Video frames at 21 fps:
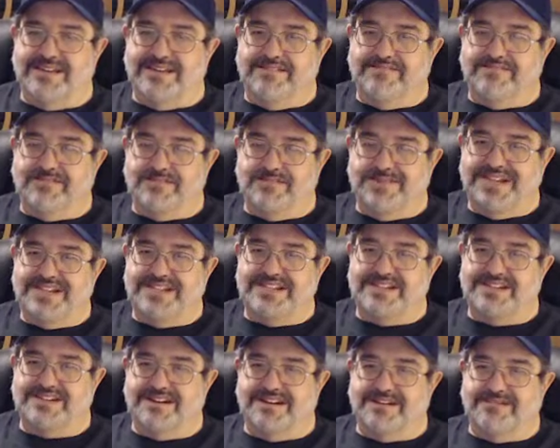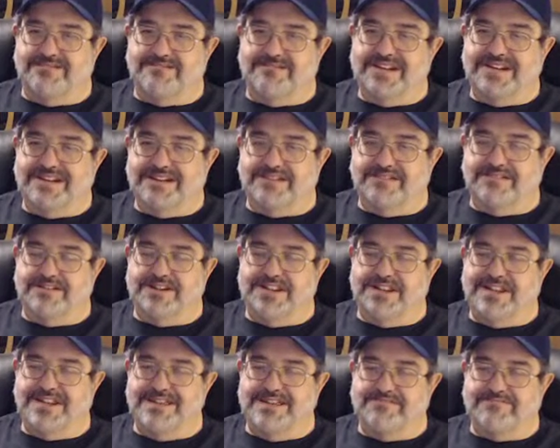for me, start
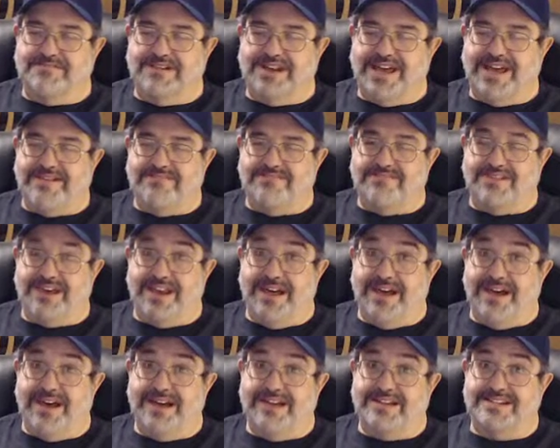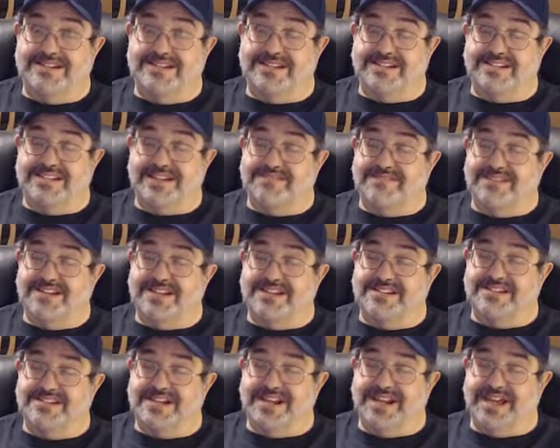relearning what I've lost, because I've
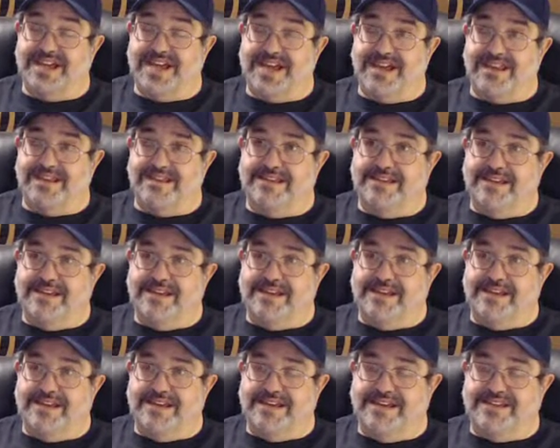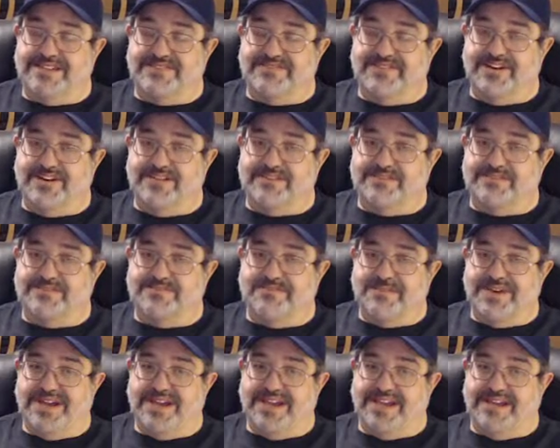lost a lot as far as
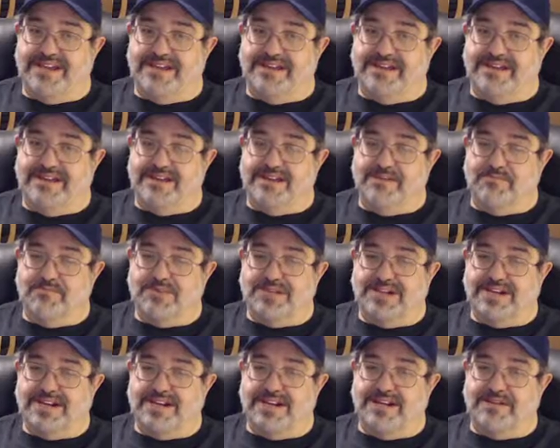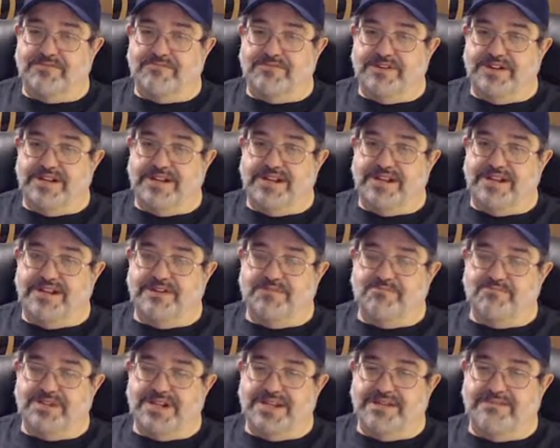my ability to read
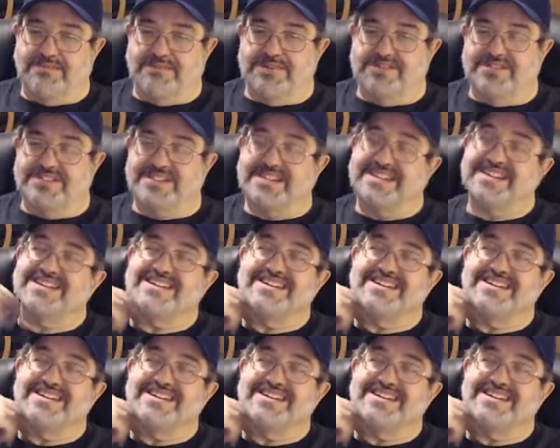and play music.